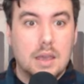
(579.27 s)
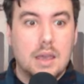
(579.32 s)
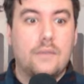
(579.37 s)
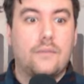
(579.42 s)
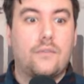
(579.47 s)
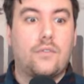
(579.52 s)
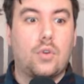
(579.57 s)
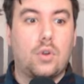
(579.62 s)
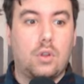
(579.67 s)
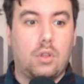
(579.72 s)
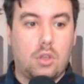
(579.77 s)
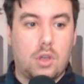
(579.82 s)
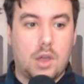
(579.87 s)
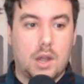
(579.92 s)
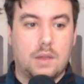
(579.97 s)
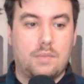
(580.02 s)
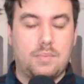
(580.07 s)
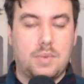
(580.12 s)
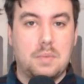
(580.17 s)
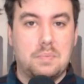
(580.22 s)
for a lot
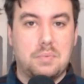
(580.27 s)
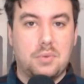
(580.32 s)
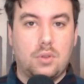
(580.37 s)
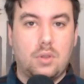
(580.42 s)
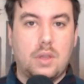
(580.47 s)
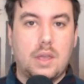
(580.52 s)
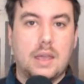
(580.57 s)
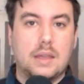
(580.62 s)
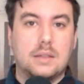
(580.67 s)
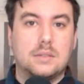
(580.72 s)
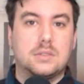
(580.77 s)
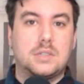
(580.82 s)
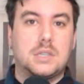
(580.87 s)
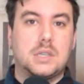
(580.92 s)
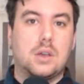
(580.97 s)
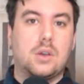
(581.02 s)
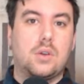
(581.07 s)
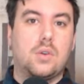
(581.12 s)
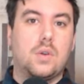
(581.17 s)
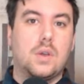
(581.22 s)
of people, and
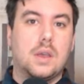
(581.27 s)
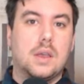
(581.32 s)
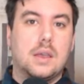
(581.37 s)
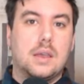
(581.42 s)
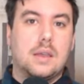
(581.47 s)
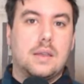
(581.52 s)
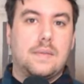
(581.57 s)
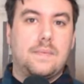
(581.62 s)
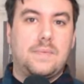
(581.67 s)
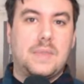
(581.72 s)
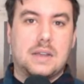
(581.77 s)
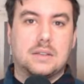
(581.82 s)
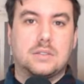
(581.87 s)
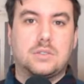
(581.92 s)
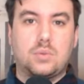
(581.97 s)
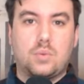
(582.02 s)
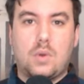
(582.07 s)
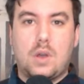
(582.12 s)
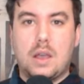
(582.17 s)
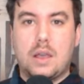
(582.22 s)
so that's
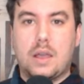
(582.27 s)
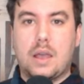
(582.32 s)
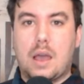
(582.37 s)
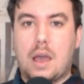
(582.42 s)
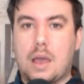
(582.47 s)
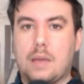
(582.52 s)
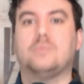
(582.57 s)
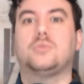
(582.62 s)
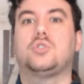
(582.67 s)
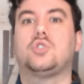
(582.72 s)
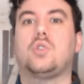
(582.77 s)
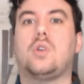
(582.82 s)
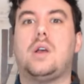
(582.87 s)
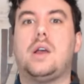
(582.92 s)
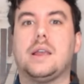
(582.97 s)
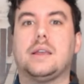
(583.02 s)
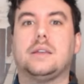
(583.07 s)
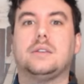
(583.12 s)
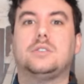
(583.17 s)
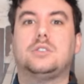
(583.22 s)
why I'm
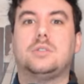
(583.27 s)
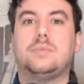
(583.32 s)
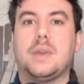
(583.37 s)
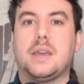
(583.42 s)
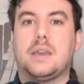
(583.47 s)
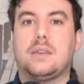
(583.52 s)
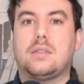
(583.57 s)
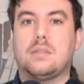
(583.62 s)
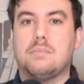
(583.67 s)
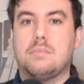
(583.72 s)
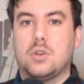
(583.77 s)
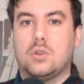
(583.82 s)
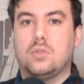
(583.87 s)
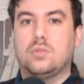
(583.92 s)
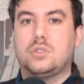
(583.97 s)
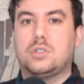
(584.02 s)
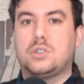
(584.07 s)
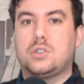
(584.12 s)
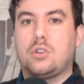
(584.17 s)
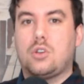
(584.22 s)
trying to make the
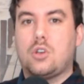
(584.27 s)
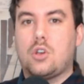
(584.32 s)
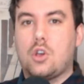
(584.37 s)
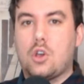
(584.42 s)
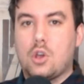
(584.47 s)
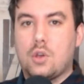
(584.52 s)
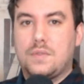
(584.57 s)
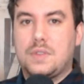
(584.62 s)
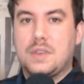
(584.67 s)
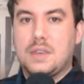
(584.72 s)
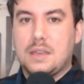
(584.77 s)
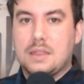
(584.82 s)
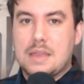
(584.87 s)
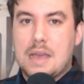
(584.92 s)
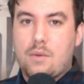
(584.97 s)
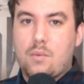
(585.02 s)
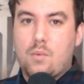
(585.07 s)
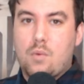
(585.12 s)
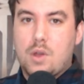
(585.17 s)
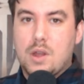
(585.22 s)
most of
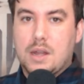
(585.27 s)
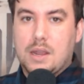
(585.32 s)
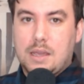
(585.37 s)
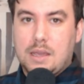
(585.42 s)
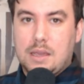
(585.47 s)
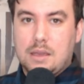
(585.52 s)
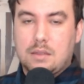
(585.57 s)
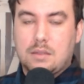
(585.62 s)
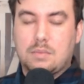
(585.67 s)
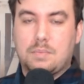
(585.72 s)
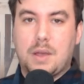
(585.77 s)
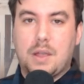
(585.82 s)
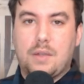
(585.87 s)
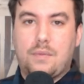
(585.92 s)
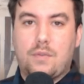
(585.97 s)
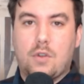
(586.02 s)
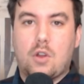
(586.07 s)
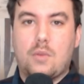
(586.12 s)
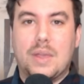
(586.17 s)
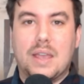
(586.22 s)
that 1 ETH by
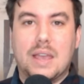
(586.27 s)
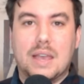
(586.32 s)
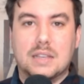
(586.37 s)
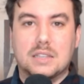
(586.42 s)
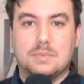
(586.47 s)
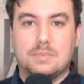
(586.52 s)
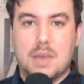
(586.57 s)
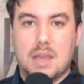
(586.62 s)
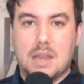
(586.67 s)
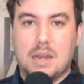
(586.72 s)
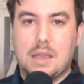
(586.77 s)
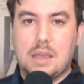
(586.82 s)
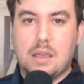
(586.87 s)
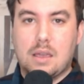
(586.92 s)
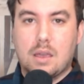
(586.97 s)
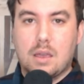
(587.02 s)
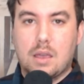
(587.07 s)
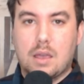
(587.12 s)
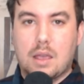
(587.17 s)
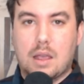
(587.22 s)
farming as many
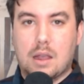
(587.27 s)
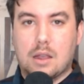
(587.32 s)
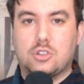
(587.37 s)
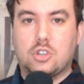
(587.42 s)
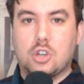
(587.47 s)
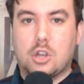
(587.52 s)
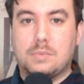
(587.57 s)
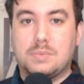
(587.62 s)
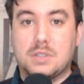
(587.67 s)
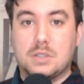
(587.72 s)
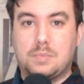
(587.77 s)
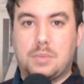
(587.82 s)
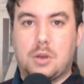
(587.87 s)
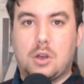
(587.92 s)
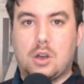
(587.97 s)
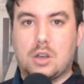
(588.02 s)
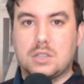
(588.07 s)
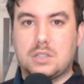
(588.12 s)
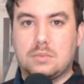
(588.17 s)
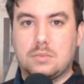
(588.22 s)
airdrops as
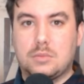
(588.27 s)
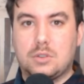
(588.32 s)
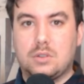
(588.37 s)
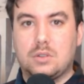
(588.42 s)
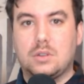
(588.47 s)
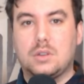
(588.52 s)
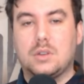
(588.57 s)
possible.